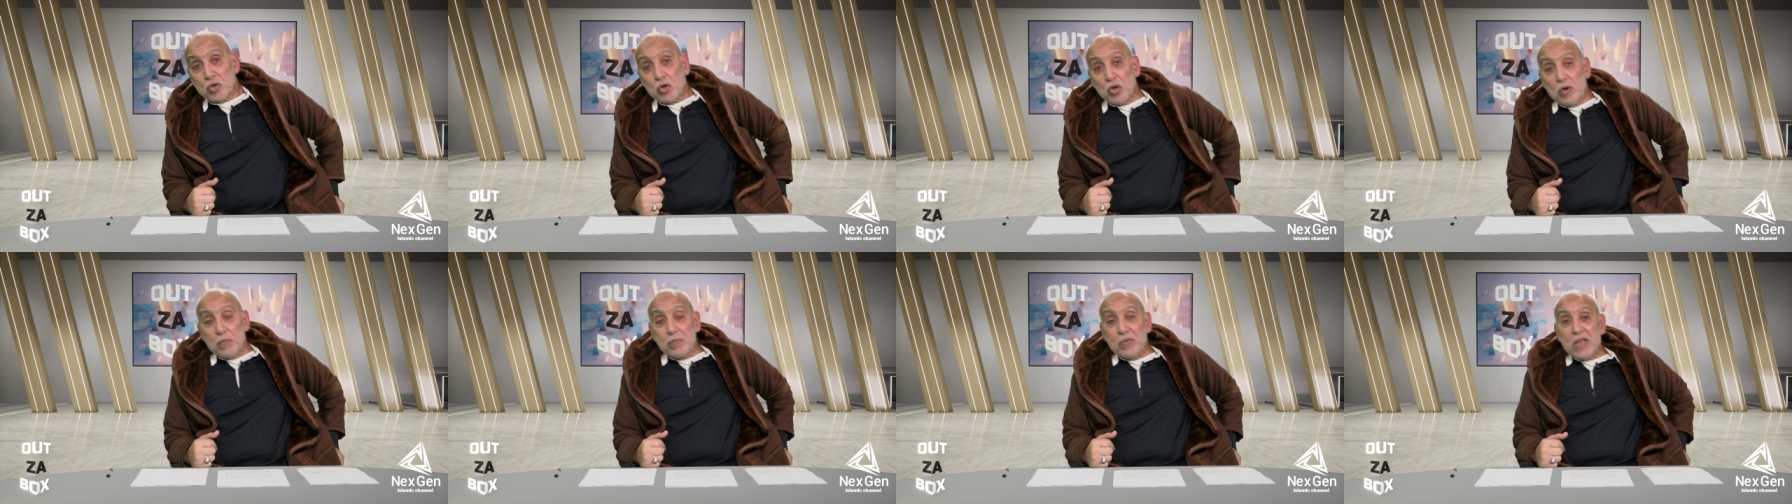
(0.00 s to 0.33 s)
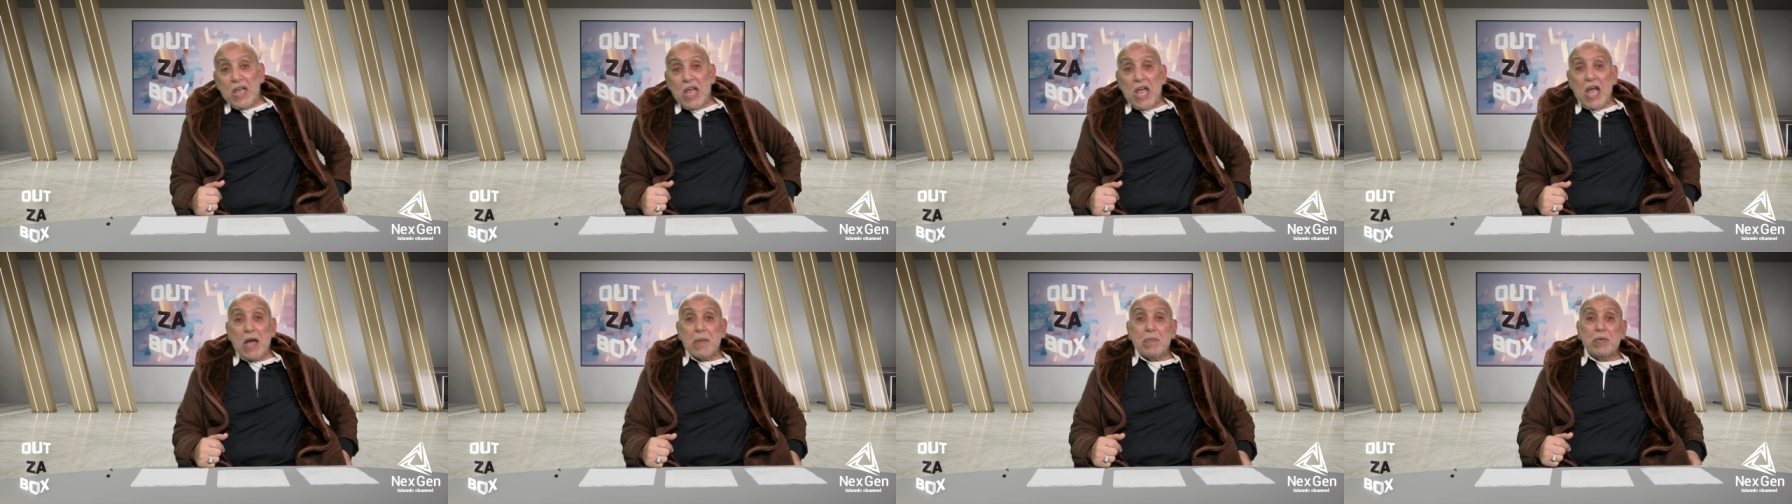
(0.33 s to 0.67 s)
you'll
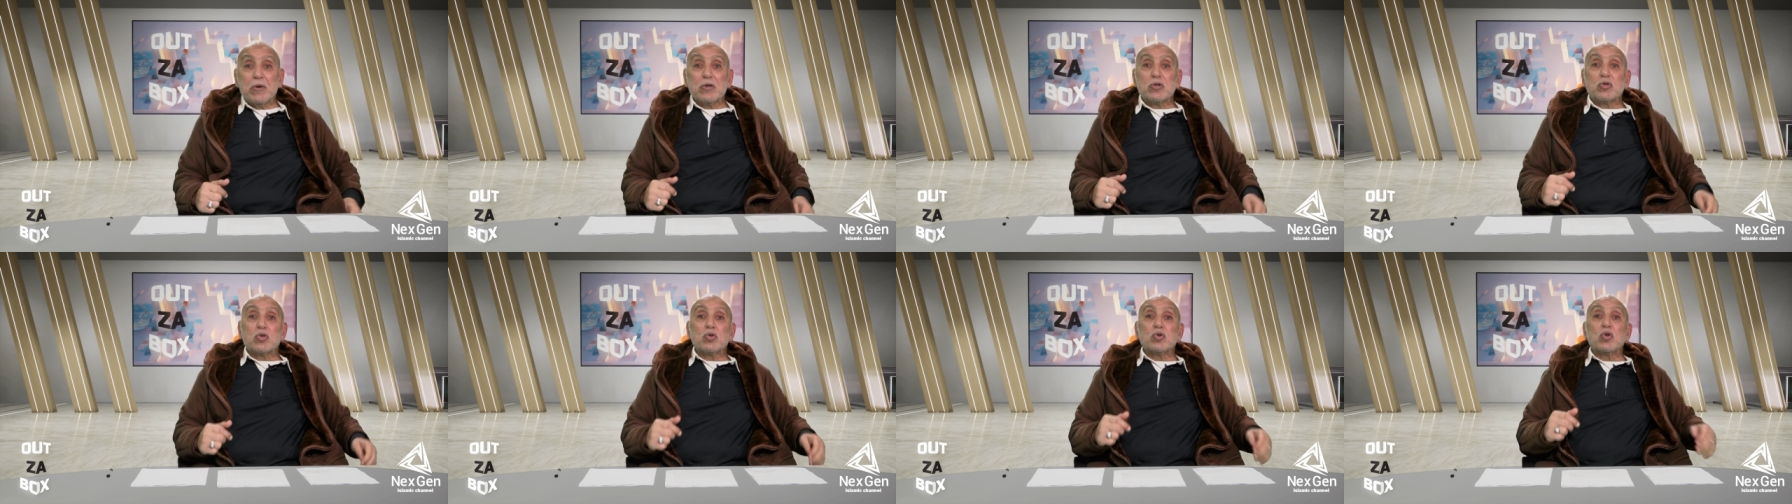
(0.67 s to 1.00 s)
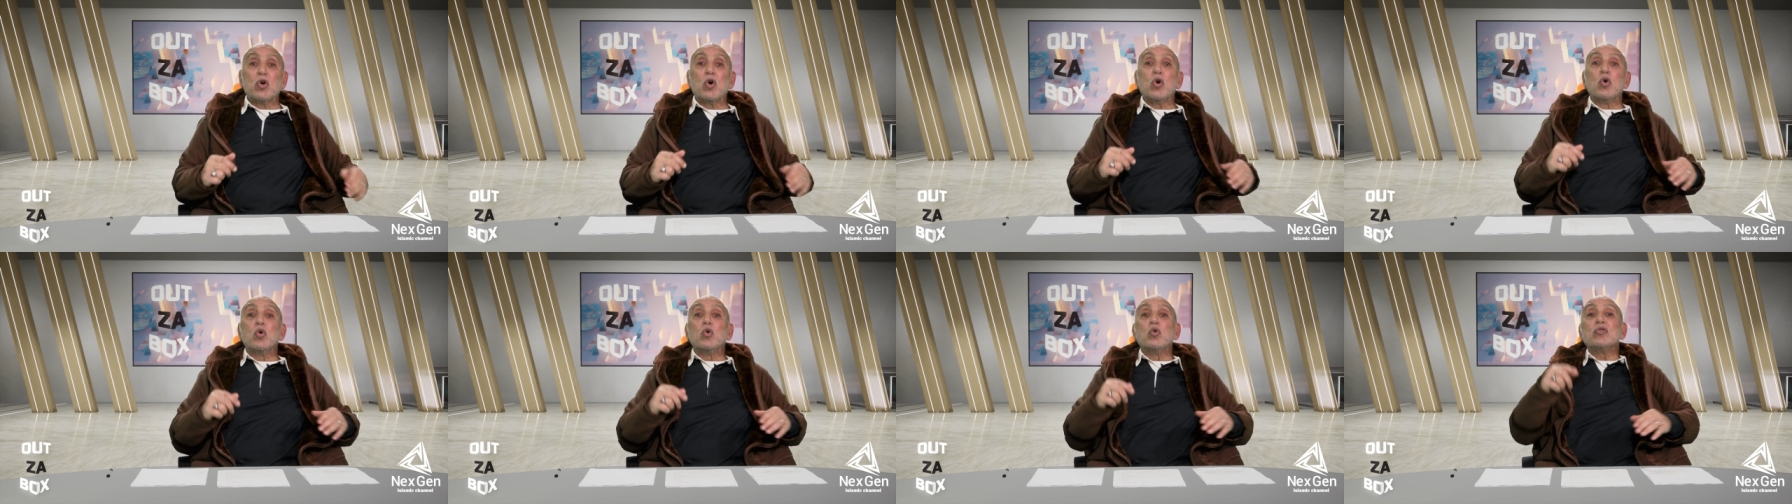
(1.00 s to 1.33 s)
be able to
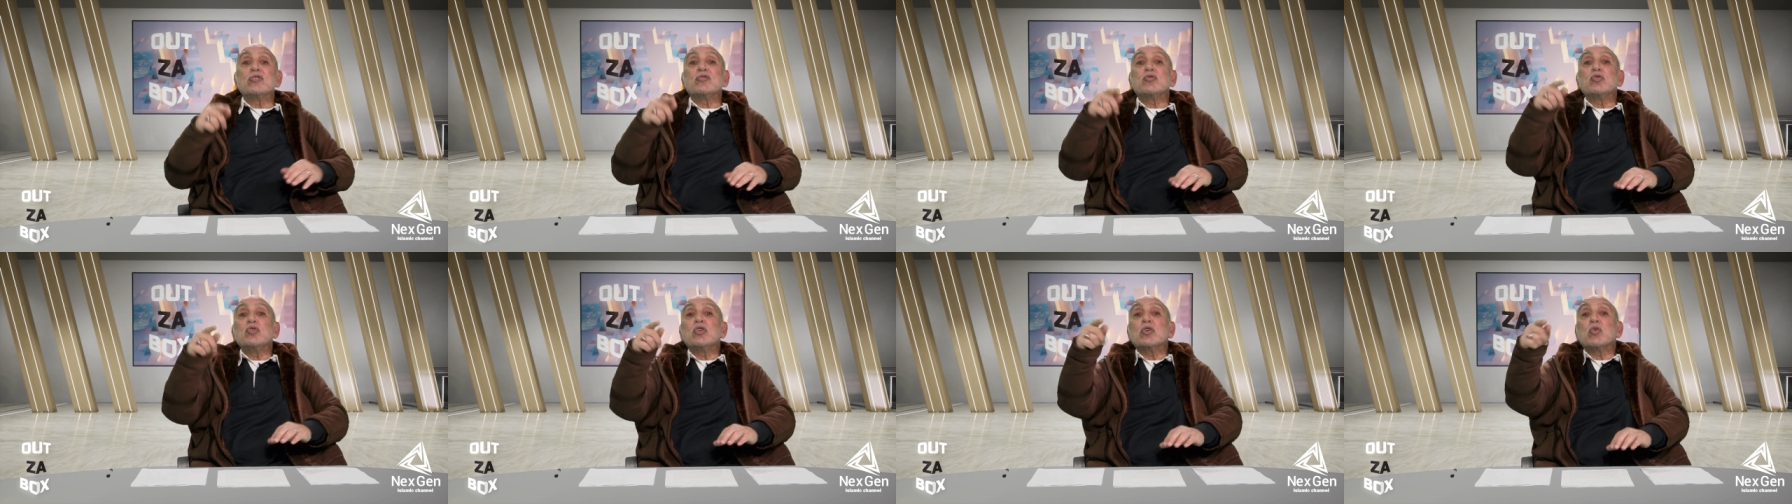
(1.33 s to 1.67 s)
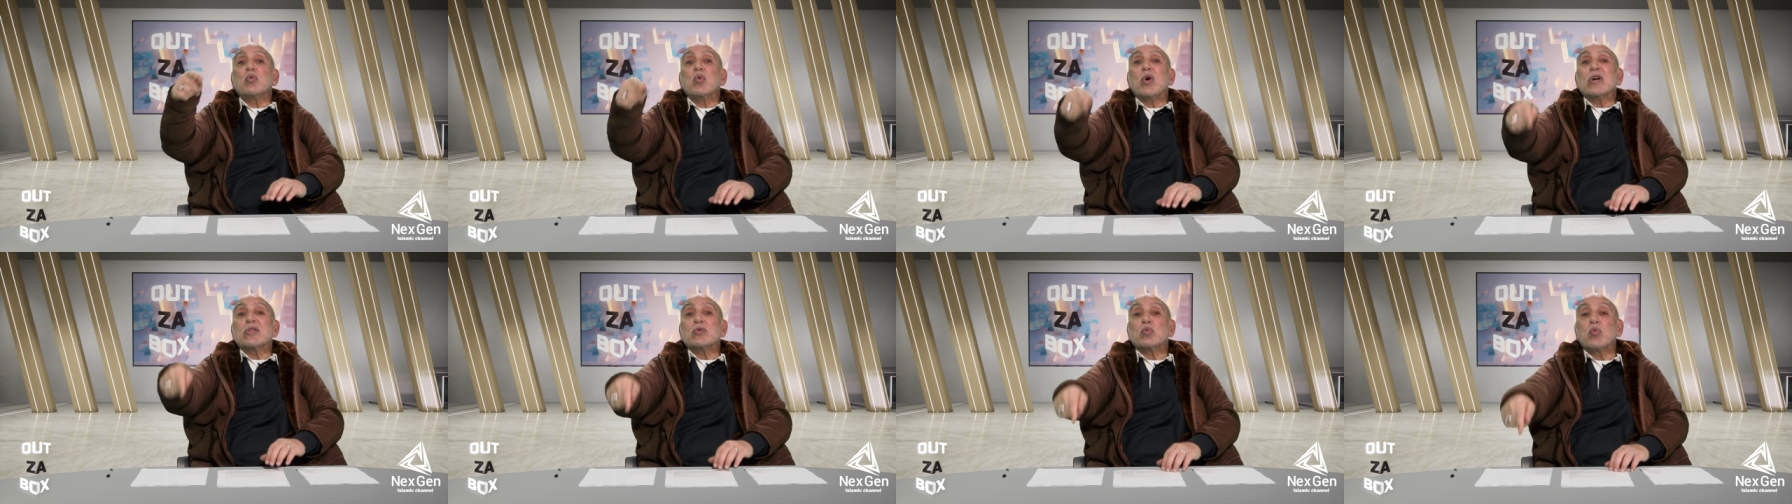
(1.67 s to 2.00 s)
know who is
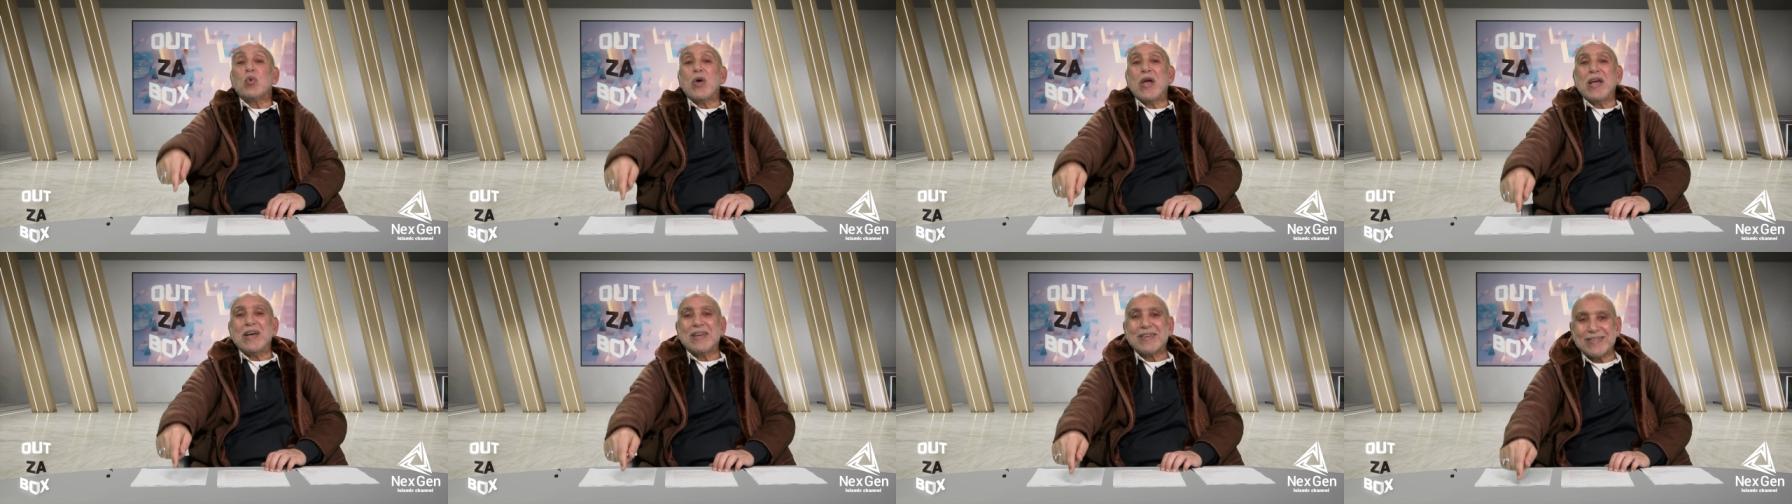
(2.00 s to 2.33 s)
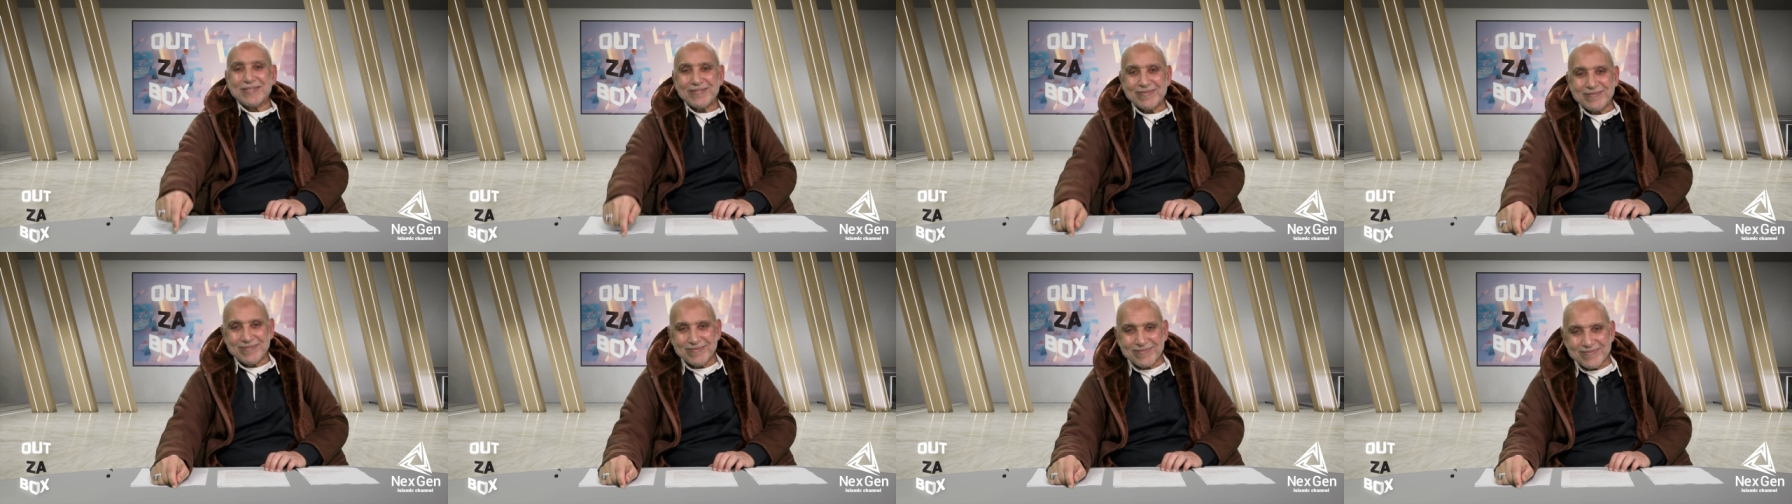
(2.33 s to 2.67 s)
doing what
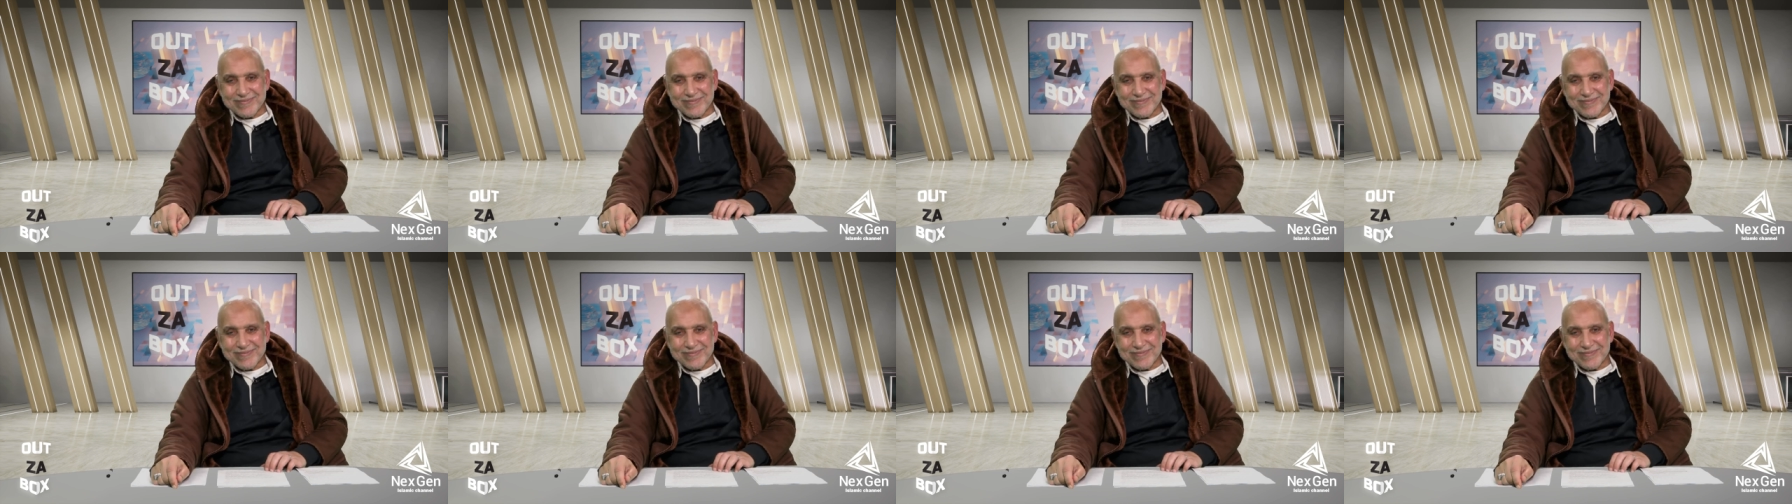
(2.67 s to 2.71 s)
where.